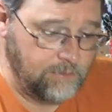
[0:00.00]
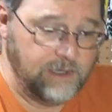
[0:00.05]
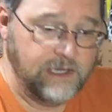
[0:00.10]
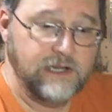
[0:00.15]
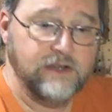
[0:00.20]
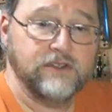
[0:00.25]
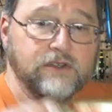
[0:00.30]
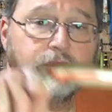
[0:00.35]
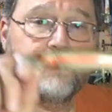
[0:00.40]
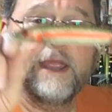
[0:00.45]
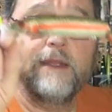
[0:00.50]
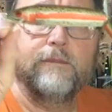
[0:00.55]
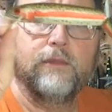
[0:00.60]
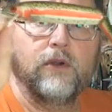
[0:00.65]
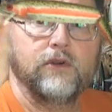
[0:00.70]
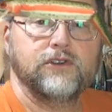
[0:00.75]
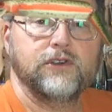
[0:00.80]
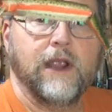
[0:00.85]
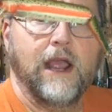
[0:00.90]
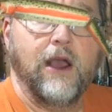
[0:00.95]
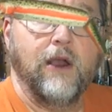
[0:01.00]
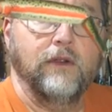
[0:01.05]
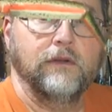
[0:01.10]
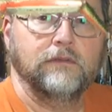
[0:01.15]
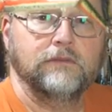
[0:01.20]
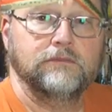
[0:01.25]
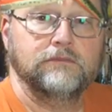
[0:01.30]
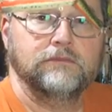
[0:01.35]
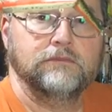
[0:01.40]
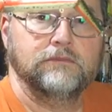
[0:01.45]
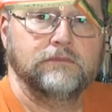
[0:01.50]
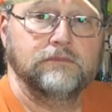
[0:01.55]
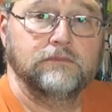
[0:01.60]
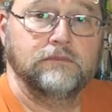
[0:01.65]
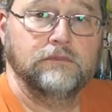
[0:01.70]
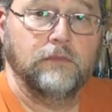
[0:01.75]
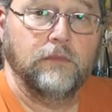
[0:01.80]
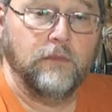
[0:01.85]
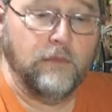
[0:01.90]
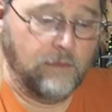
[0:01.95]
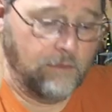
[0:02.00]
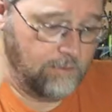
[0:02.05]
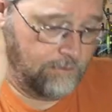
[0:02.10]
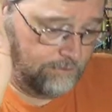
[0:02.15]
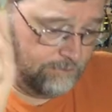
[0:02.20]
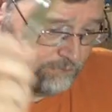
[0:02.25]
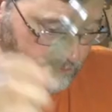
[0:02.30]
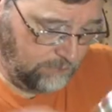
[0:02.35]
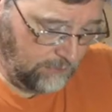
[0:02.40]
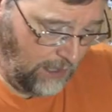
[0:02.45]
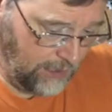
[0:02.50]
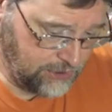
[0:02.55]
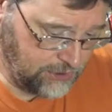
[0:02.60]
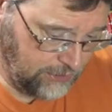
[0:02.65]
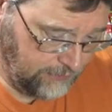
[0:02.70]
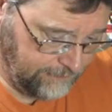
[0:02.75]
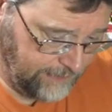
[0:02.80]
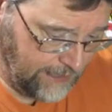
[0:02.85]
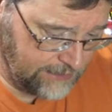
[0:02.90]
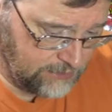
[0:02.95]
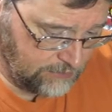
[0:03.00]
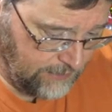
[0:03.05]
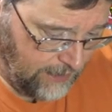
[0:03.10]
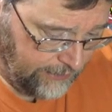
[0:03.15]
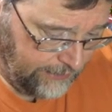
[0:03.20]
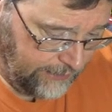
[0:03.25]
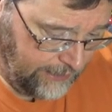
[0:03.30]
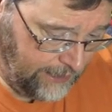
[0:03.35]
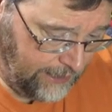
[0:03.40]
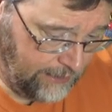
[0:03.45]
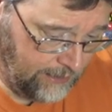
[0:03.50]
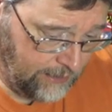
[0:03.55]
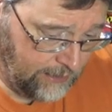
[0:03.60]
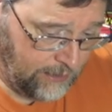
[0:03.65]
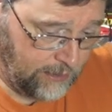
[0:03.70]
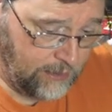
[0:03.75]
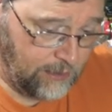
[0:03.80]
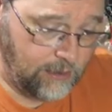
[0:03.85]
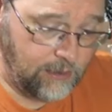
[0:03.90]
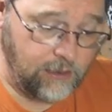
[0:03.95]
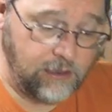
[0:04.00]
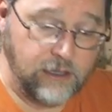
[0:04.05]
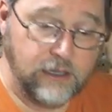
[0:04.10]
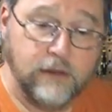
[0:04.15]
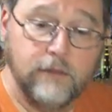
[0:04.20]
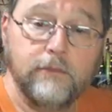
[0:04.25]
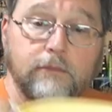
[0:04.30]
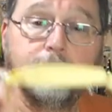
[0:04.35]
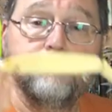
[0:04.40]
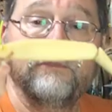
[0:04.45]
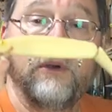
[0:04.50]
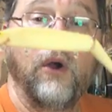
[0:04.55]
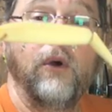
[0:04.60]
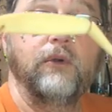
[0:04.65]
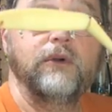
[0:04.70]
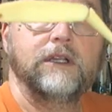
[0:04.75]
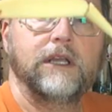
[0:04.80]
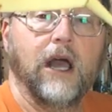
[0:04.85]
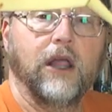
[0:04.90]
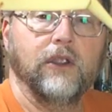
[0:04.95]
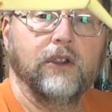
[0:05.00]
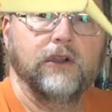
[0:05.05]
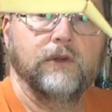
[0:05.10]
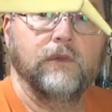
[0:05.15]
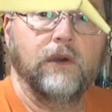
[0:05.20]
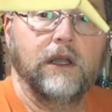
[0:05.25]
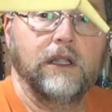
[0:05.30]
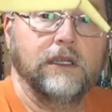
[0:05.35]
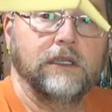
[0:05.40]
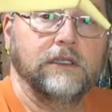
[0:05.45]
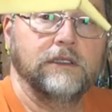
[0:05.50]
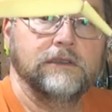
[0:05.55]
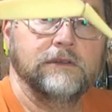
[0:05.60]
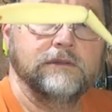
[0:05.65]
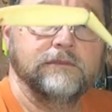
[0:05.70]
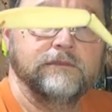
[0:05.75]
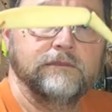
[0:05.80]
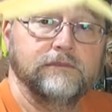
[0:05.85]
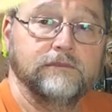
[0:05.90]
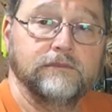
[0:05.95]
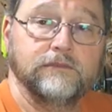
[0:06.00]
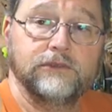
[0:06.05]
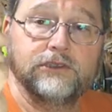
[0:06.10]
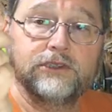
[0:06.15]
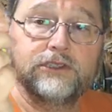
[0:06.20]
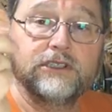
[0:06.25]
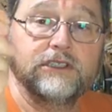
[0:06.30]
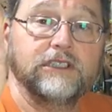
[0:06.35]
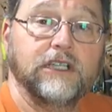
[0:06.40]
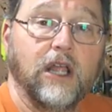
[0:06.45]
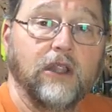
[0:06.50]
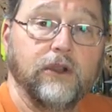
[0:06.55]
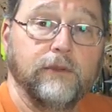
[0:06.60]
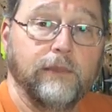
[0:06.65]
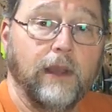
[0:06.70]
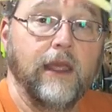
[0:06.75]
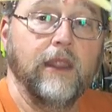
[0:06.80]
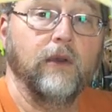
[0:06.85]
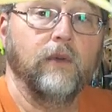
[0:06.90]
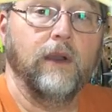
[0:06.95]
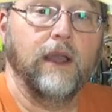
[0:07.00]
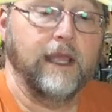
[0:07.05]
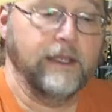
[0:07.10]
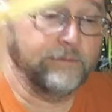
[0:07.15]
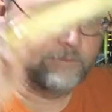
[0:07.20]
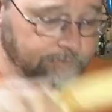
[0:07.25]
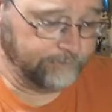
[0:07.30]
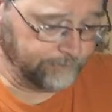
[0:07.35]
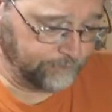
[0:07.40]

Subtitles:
Here's a rainbow trout. Not sure if that's around today. Bone colored one. Good color, by the way.